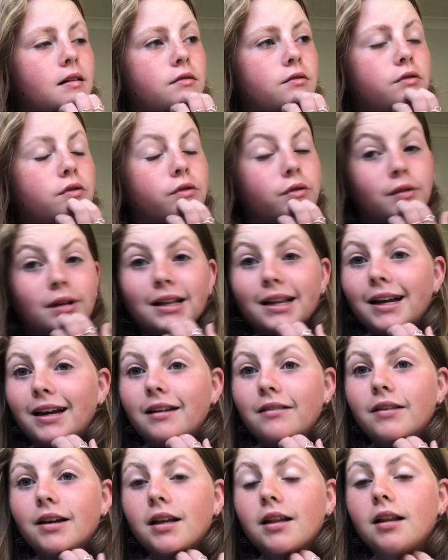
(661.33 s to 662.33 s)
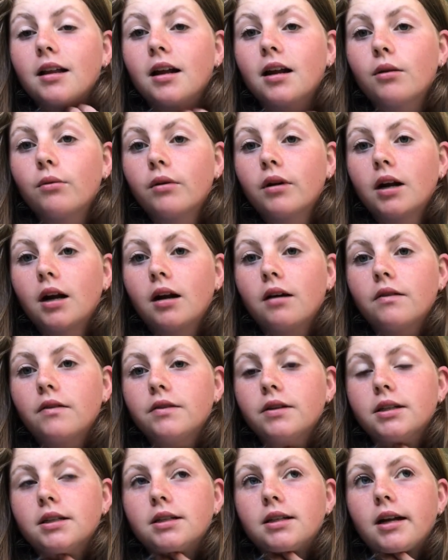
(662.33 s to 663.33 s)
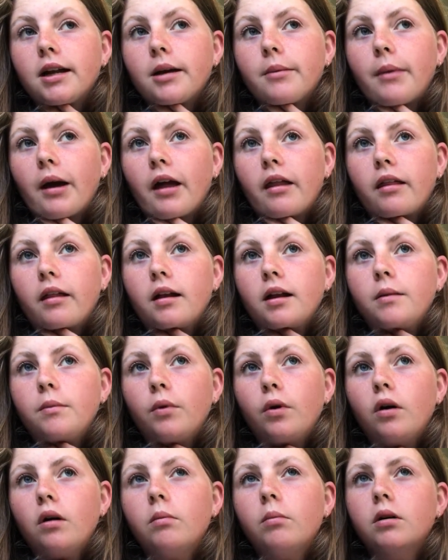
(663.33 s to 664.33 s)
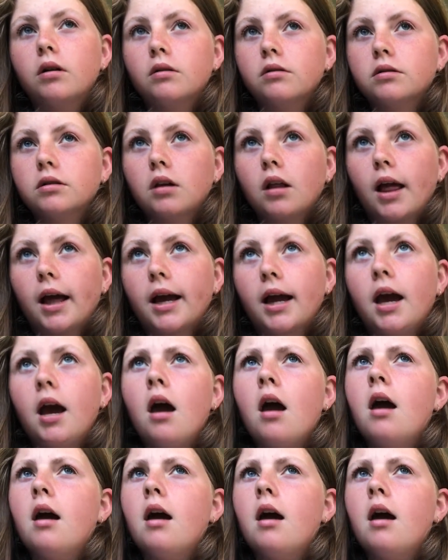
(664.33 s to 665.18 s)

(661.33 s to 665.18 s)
of relieving that I won't have to study math anymore, but also like